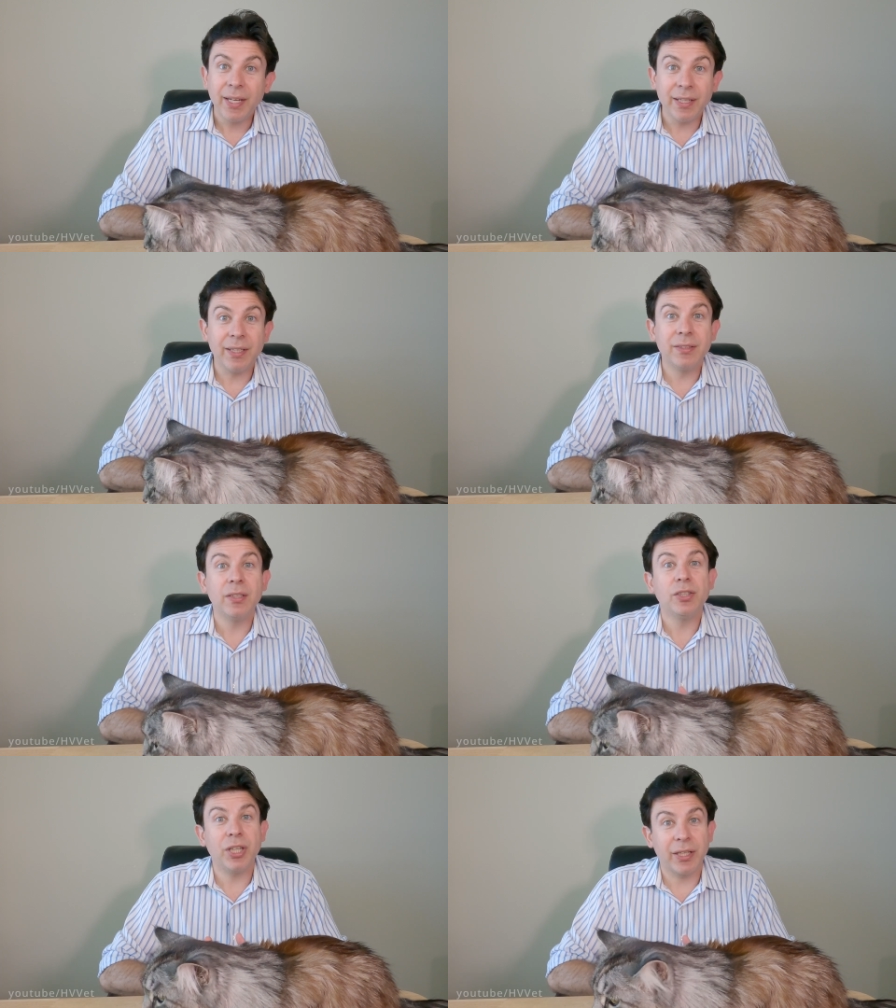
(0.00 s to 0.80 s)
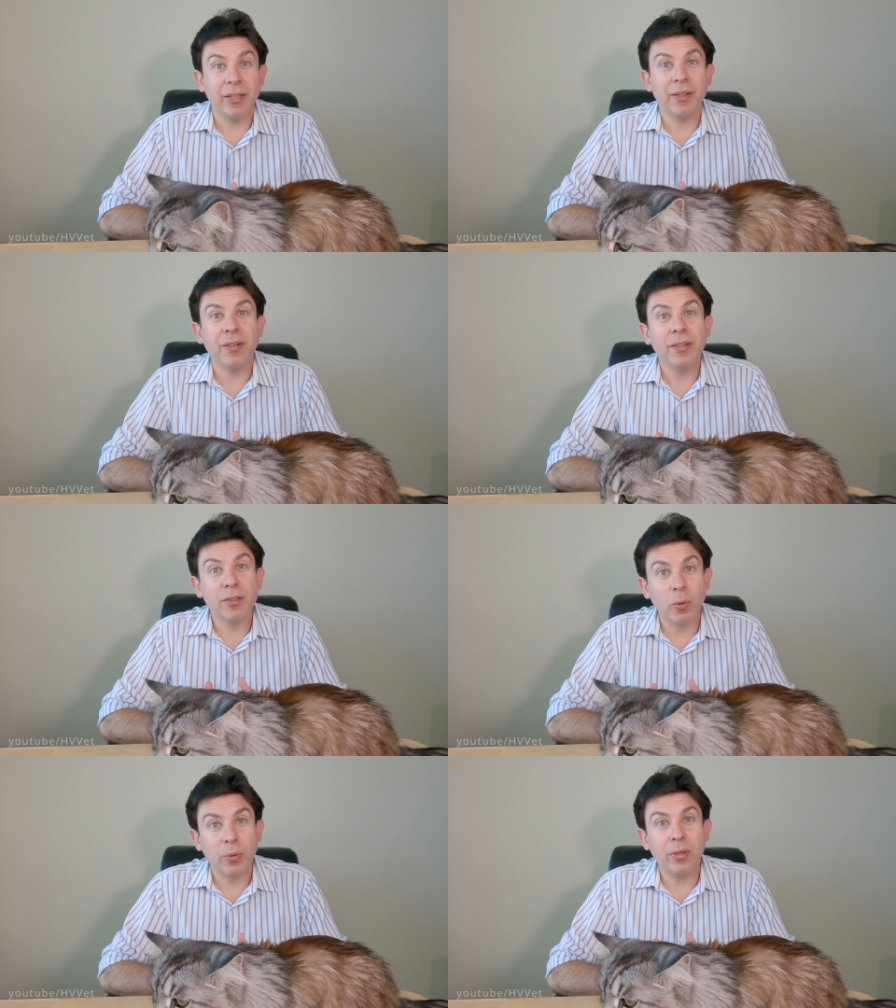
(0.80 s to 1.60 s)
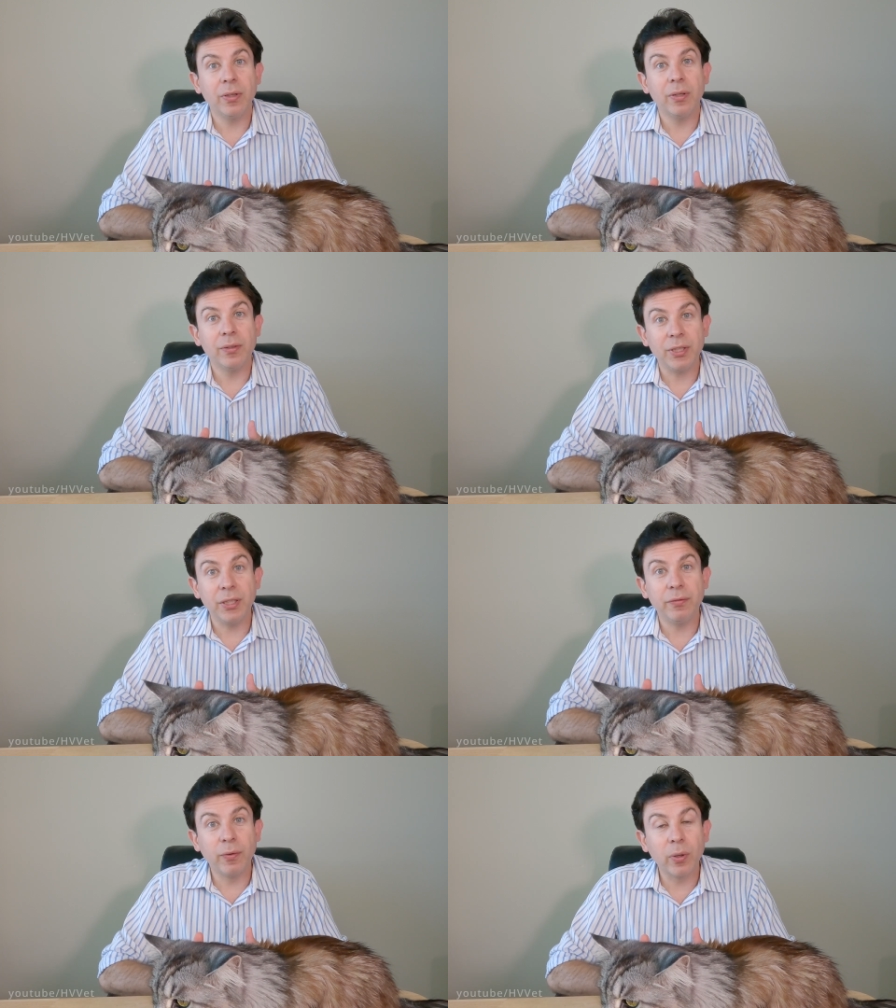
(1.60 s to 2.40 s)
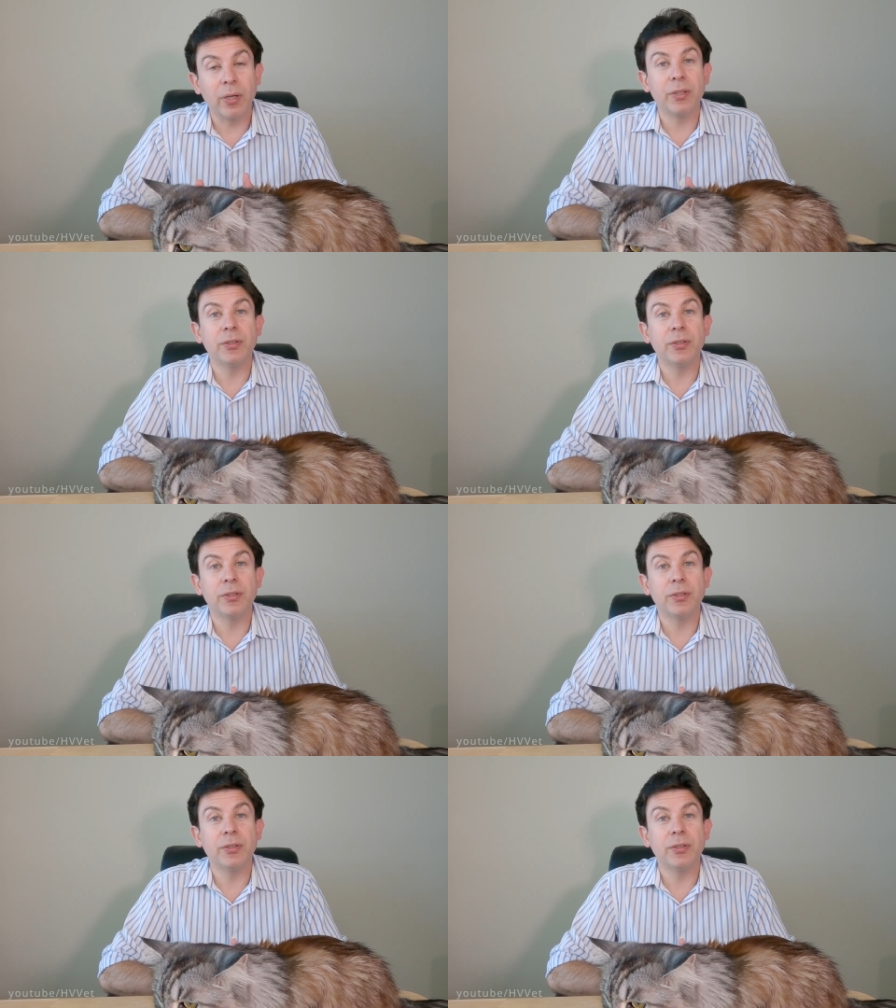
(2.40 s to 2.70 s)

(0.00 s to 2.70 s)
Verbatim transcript: is checking their total T four,